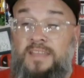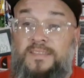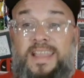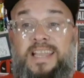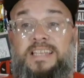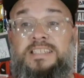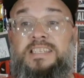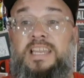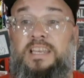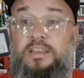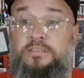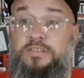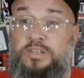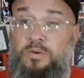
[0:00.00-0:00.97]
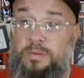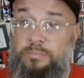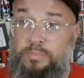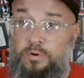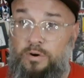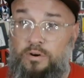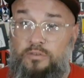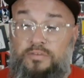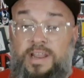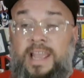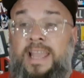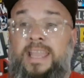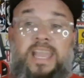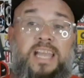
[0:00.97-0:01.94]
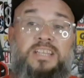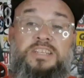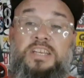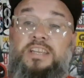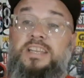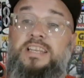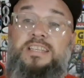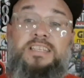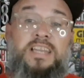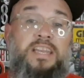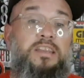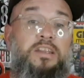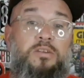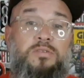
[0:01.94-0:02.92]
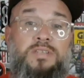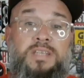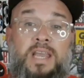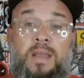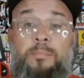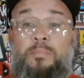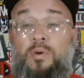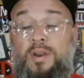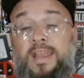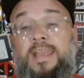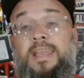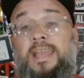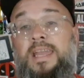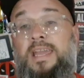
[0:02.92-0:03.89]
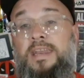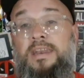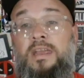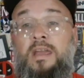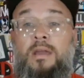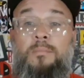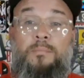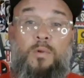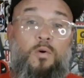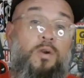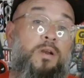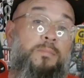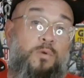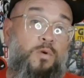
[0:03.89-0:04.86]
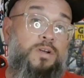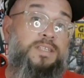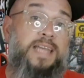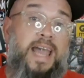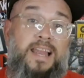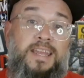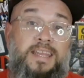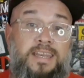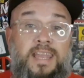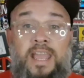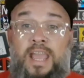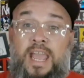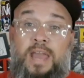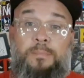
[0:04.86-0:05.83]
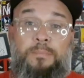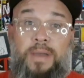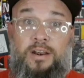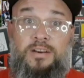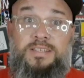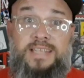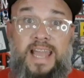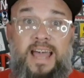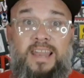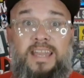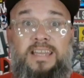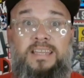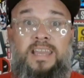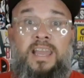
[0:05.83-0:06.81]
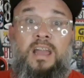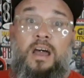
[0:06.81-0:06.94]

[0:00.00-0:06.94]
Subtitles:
They continue to improve. Kitchen continues bringing in more and more talent and better talent.